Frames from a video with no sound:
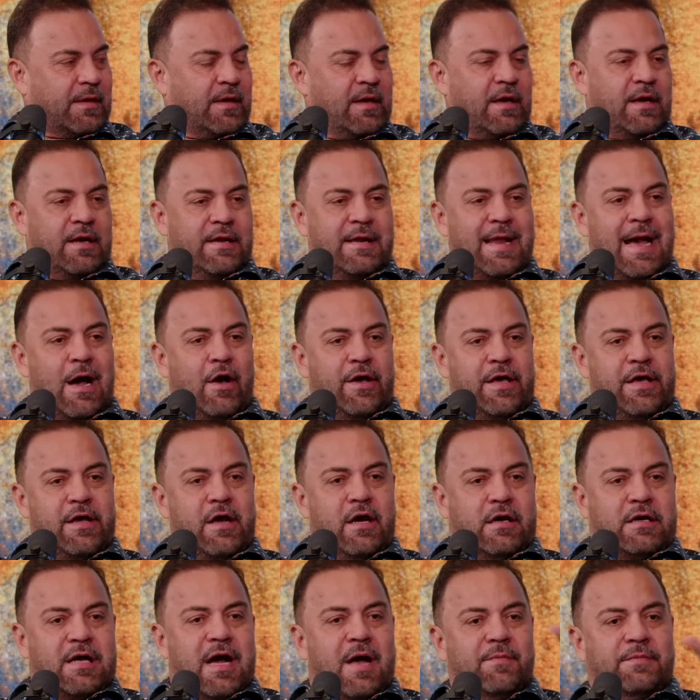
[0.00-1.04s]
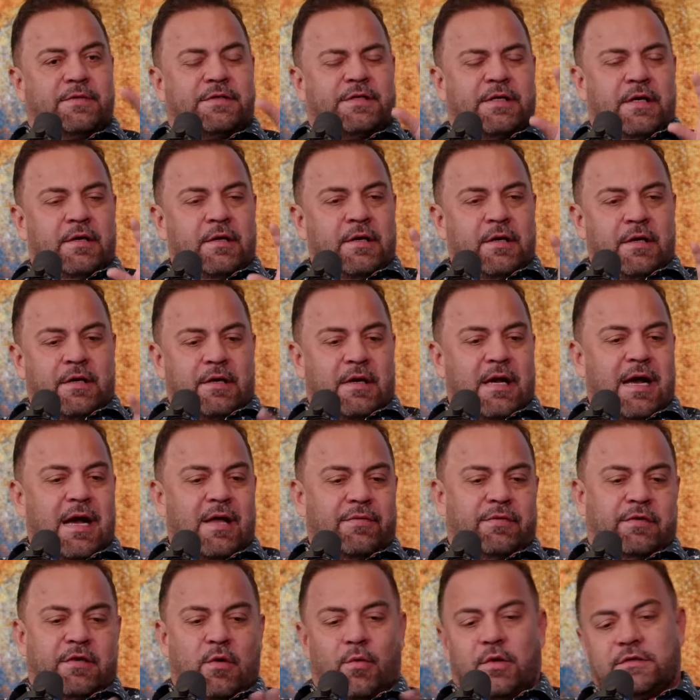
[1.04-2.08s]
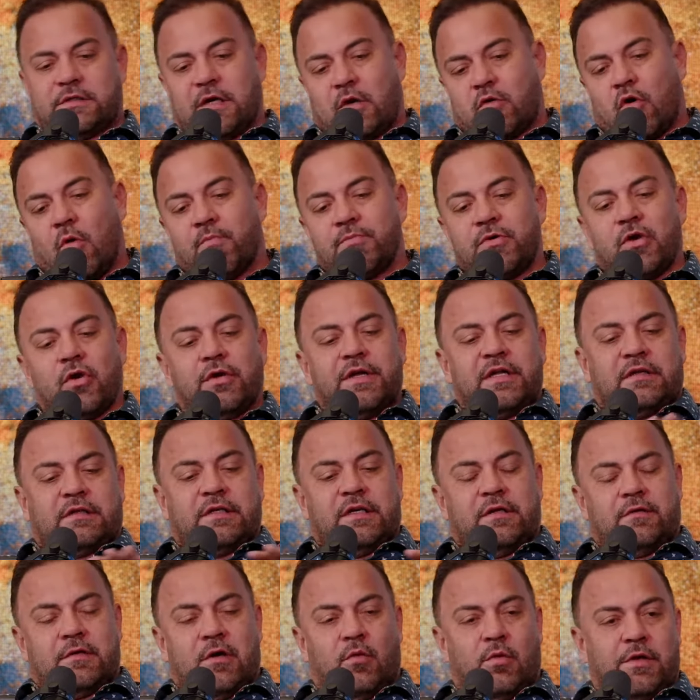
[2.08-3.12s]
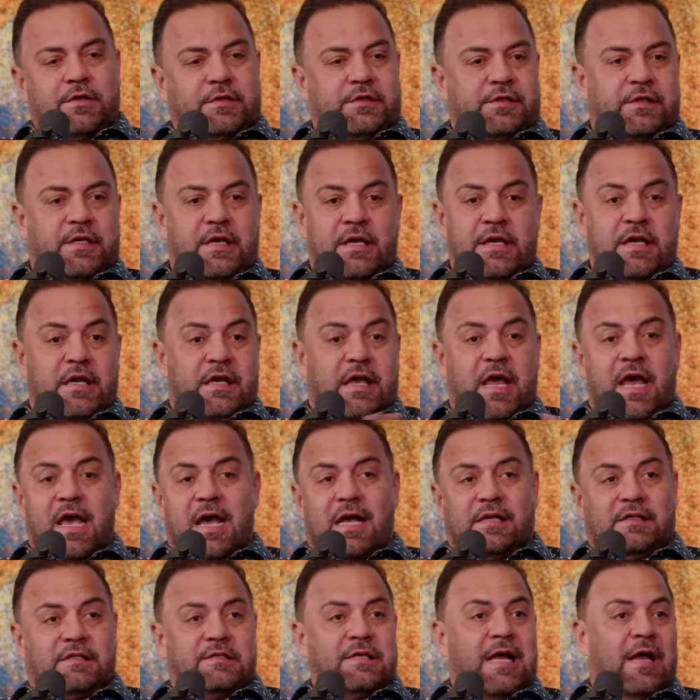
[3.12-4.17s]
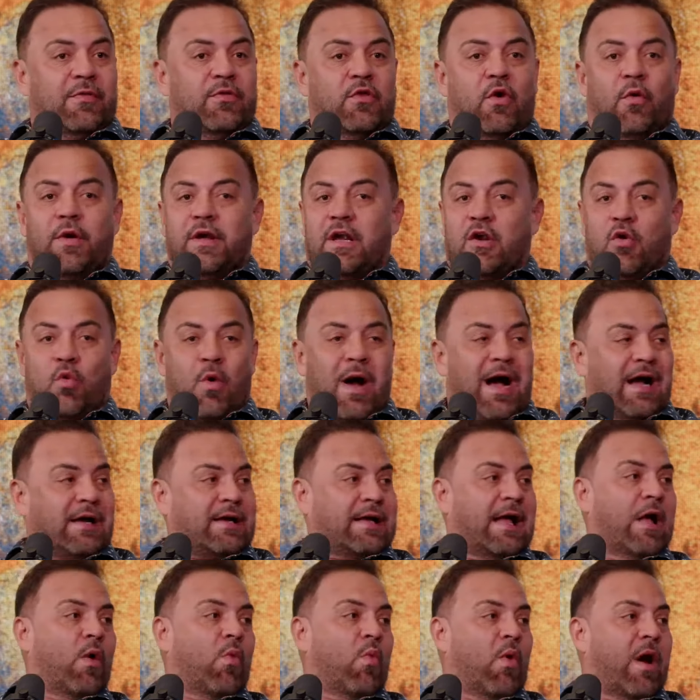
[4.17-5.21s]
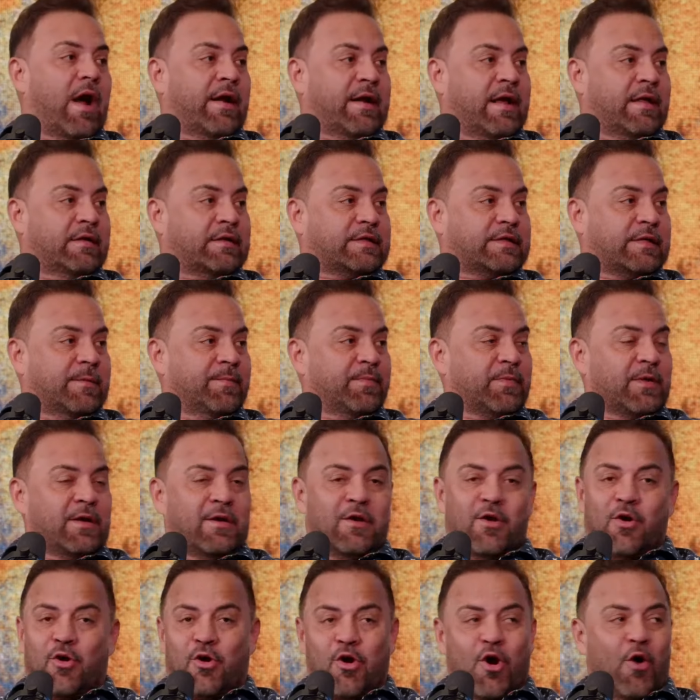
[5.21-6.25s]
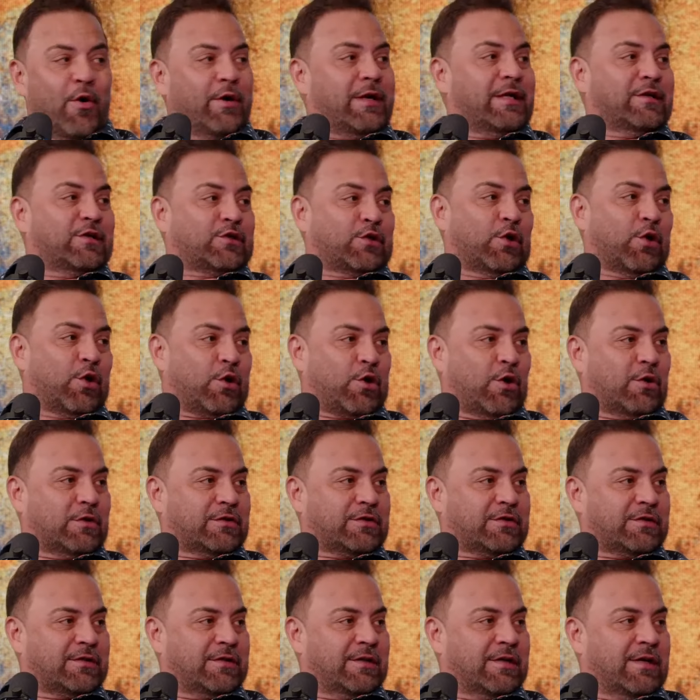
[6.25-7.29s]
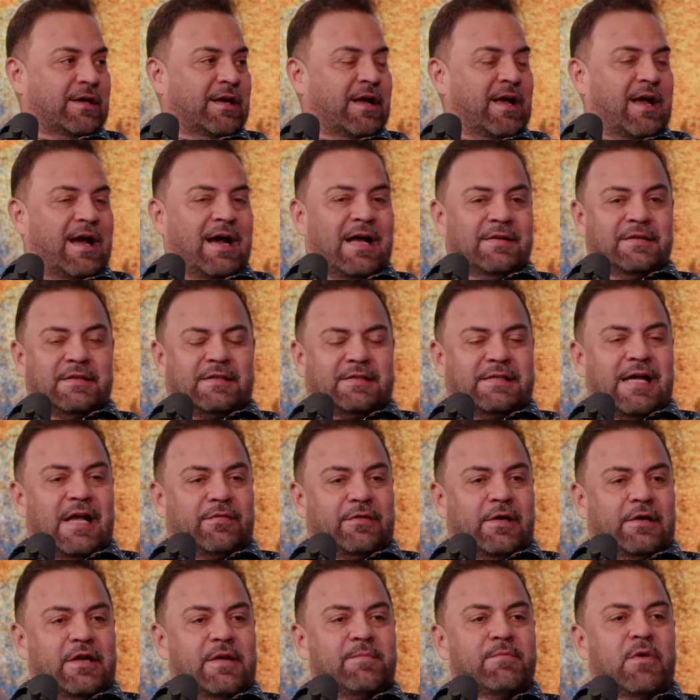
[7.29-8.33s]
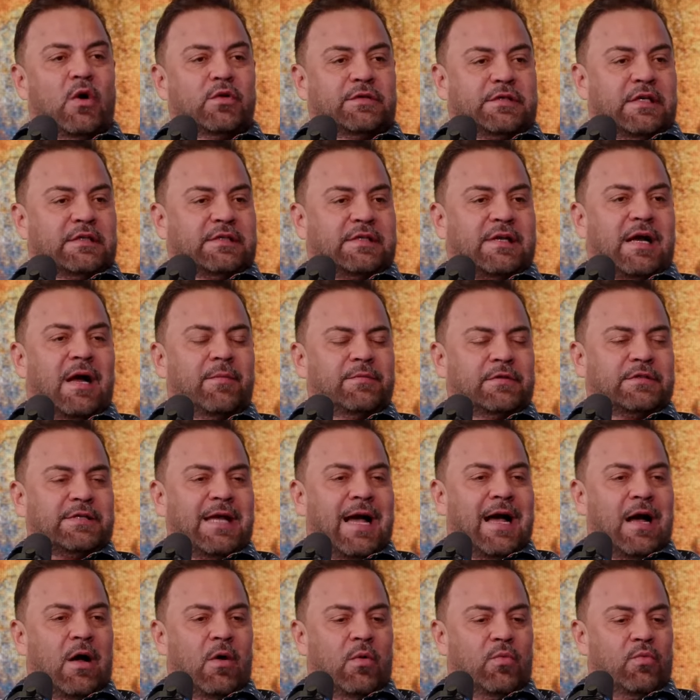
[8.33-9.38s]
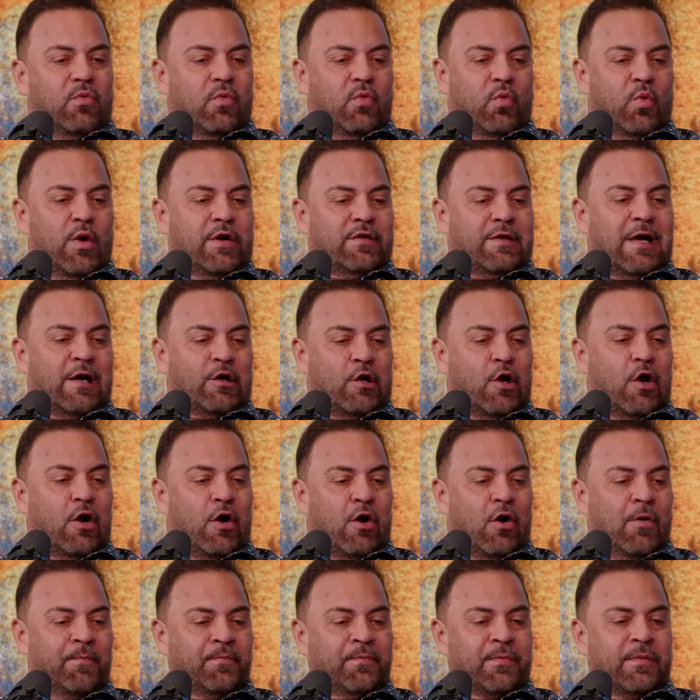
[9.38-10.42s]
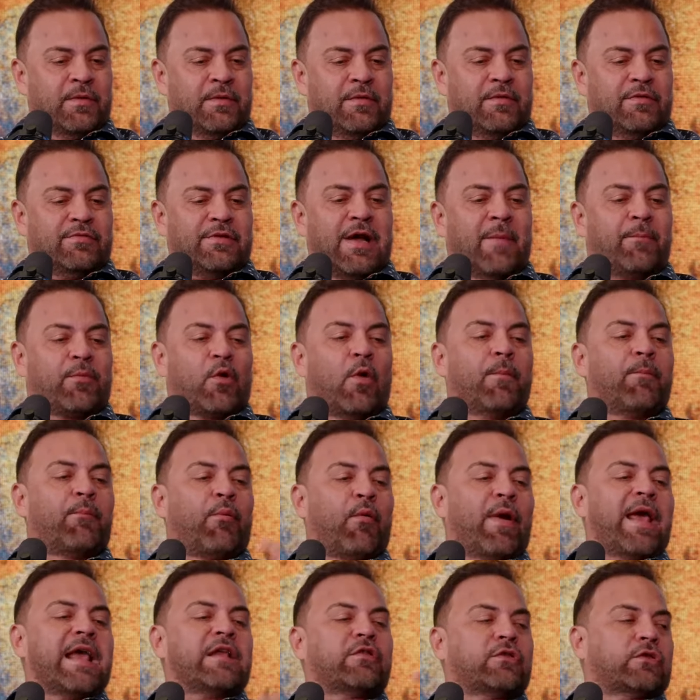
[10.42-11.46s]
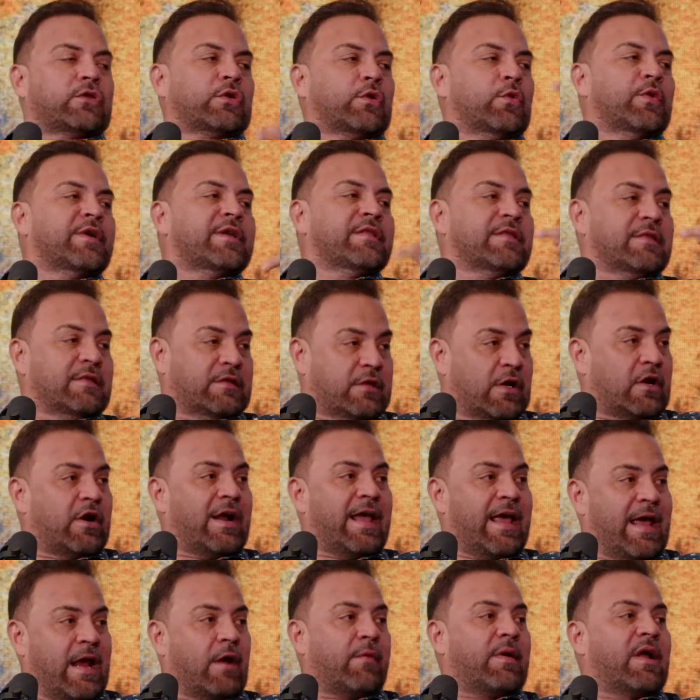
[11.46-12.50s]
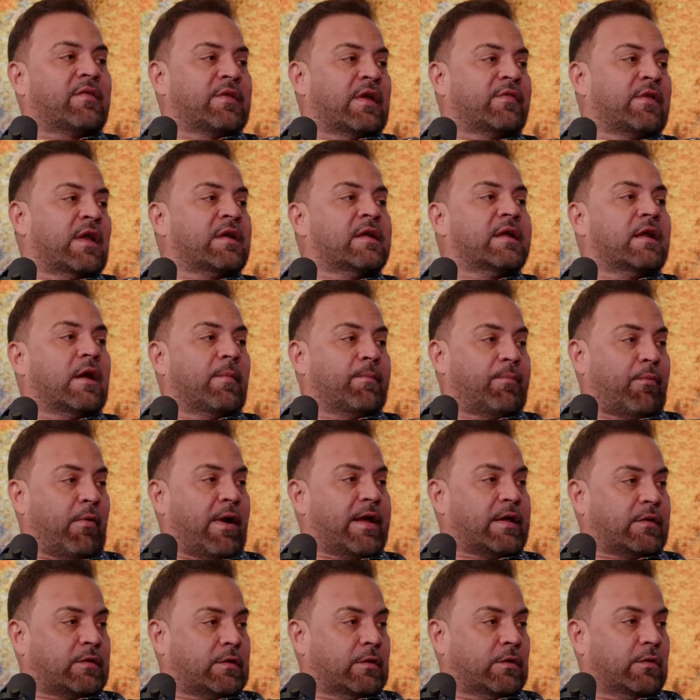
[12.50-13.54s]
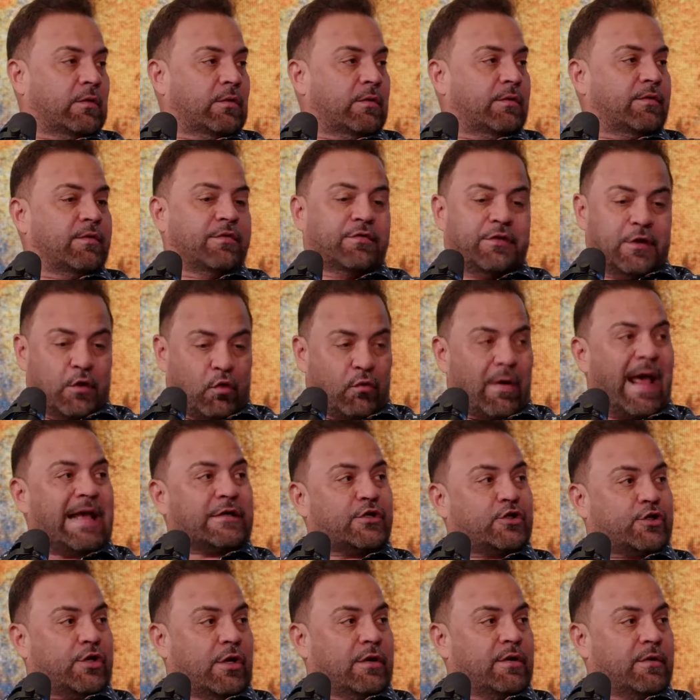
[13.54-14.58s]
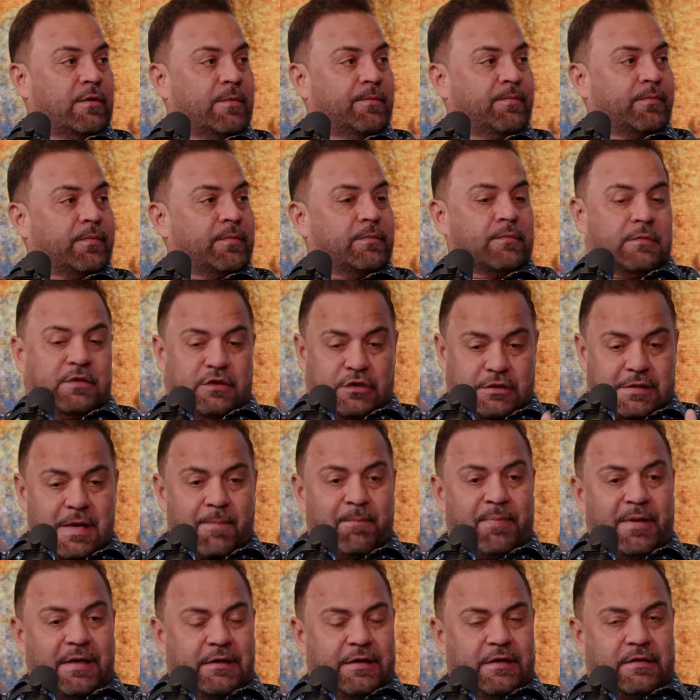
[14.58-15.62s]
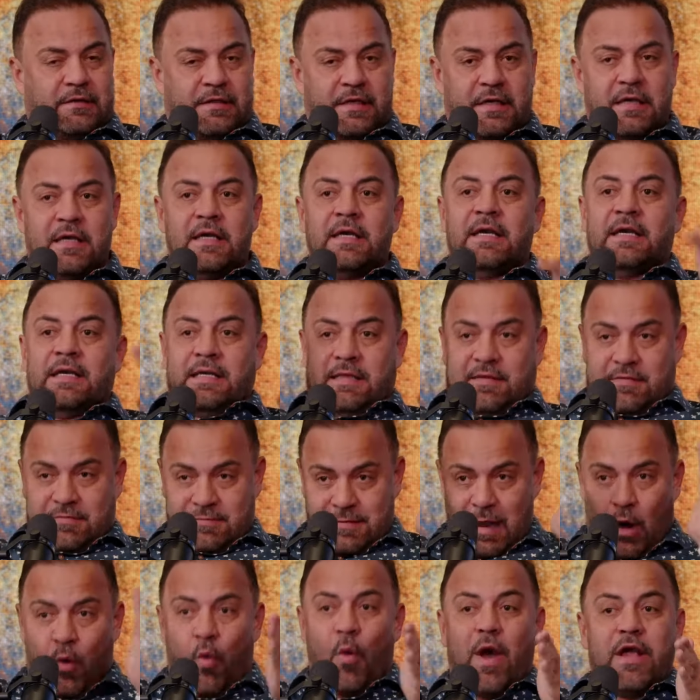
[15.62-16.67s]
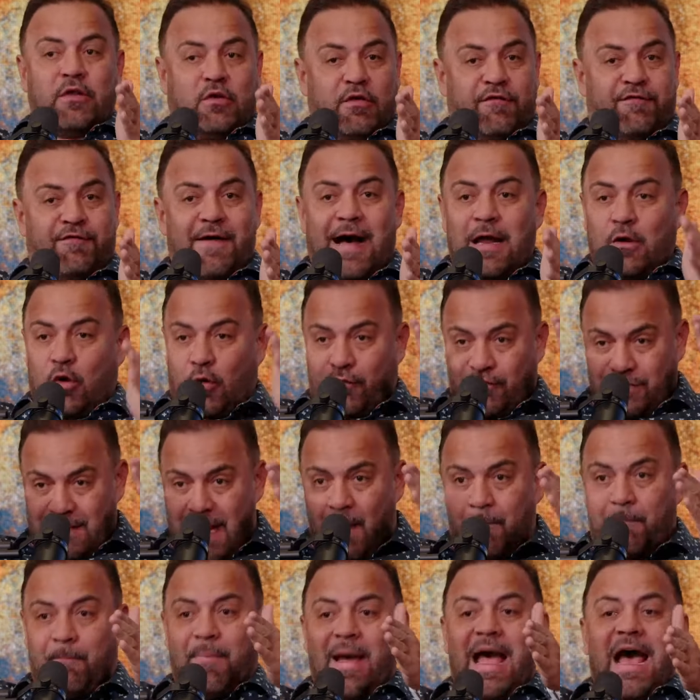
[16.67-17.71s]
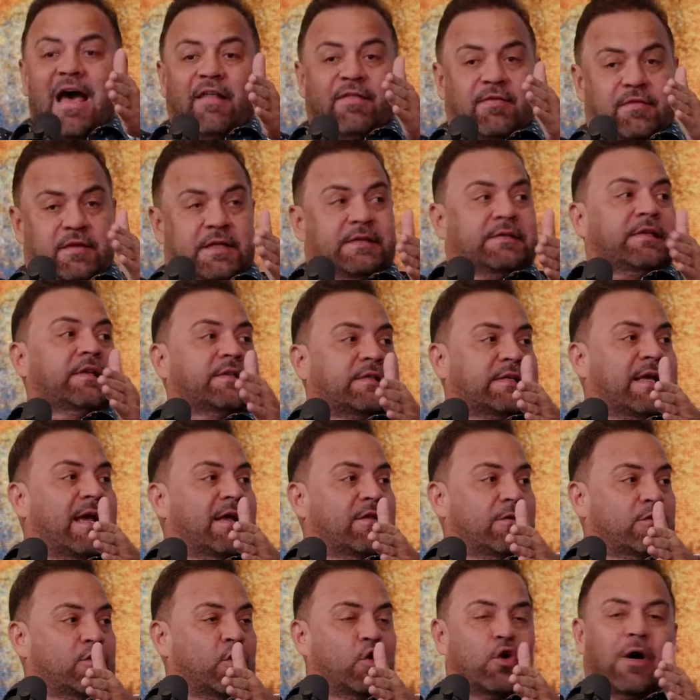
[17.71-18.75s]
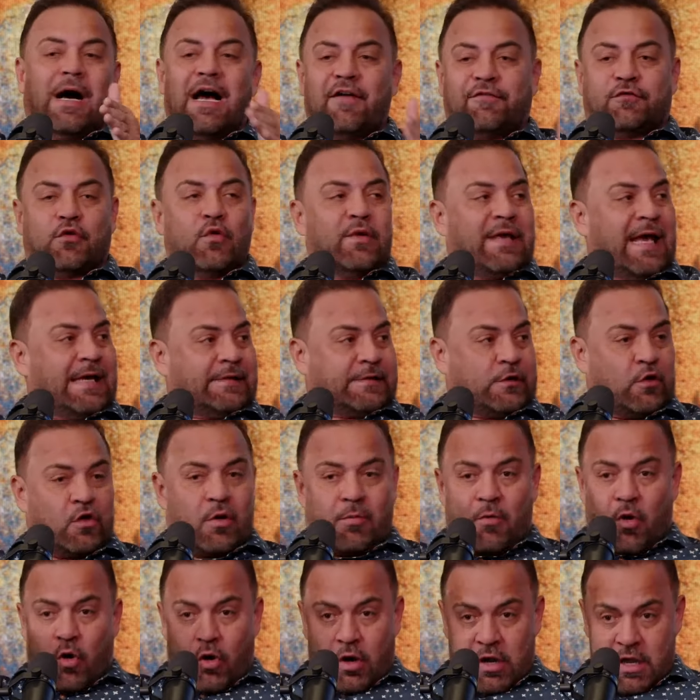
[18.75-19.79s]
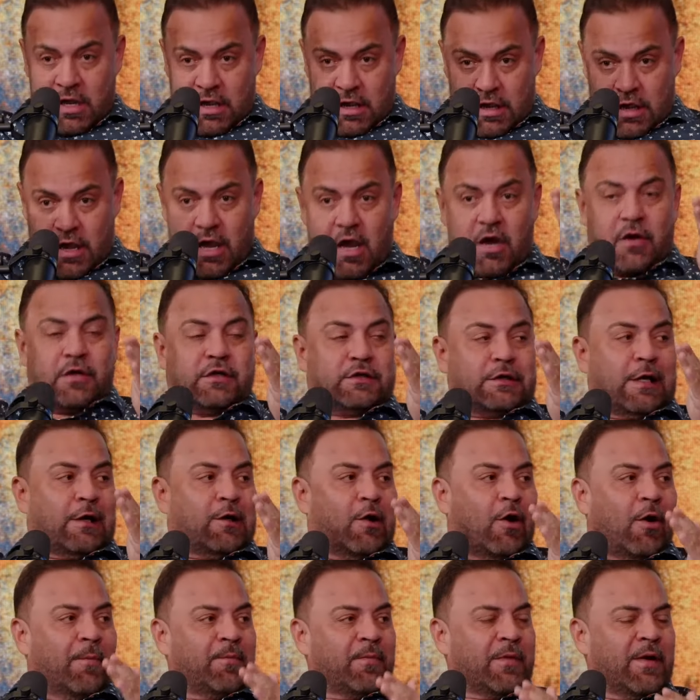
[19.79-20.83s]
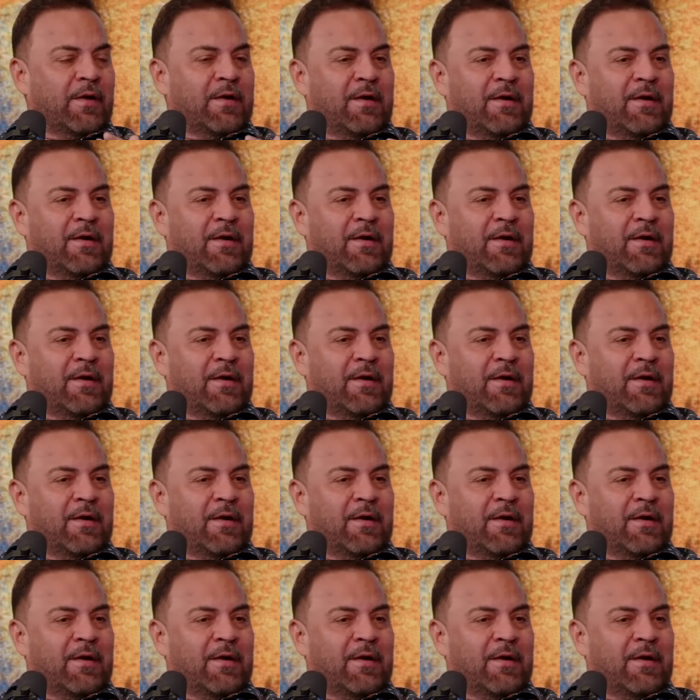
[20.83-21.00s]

Now, here comes there was a community that was in chaos, not knowing what God wanted, going in circles, and suddenly Moses comes down with the law that brought breakthrough in their area that they need a breakthrough, direction, stability, the way to follow, the path. This is it. You don't have to guess it no more. Here is the law.